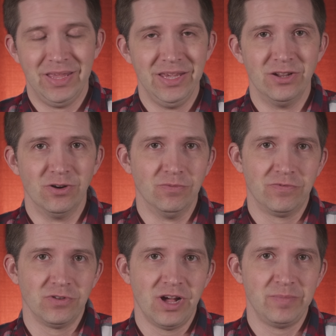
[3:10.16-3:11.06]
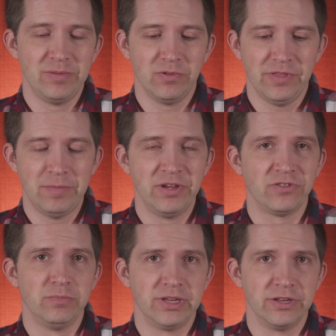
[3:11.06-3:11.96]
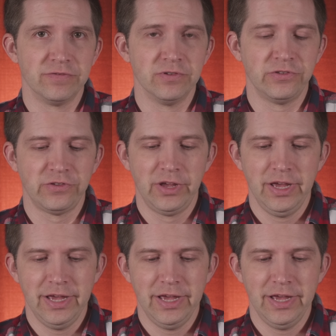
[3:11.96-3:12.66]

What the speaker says: you know, for a lot of people, that makes a big difference,